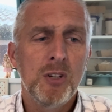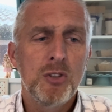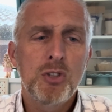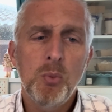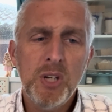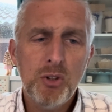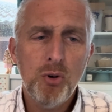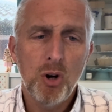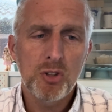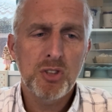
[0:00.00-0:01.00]
So we
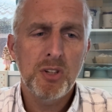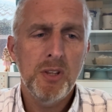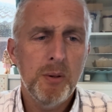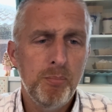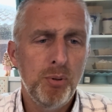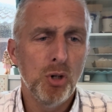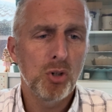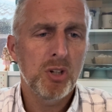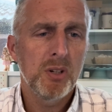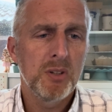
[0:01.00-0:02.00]
crossed the
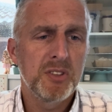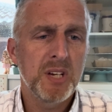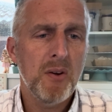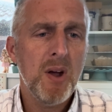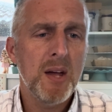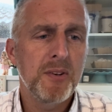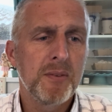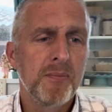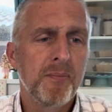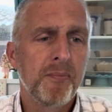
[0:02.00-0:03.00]
Brook Zered.
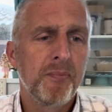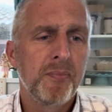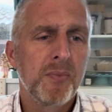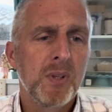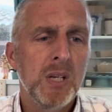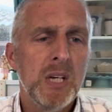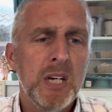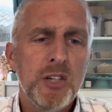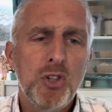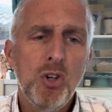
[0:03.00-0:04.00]

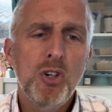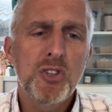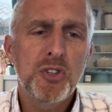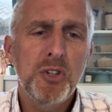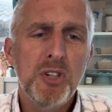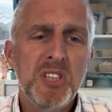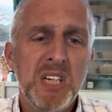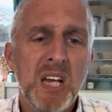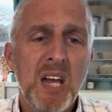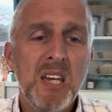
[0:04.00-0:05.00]
It took us
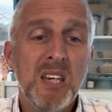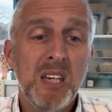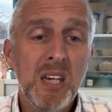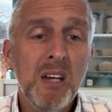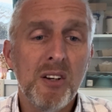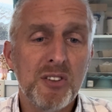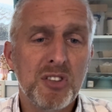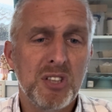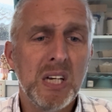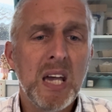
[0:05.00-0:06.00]
38 years
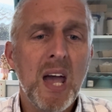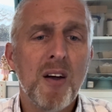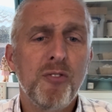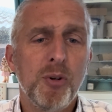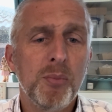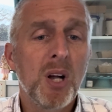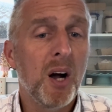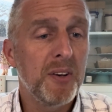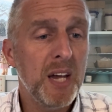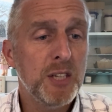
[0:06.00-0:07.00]
to get from
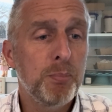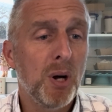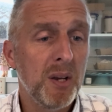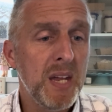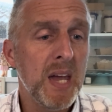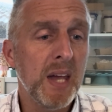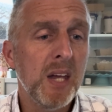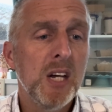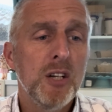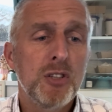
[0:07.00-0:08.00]
Kadesh Barnea
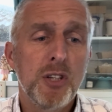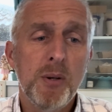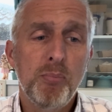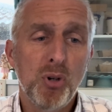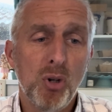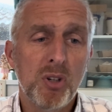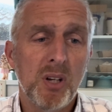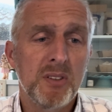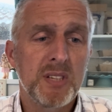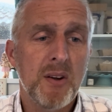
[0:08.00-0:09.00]
to the Brook
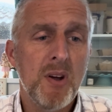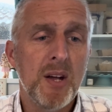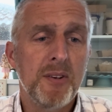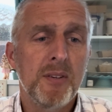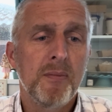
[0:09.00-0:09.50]
Zered.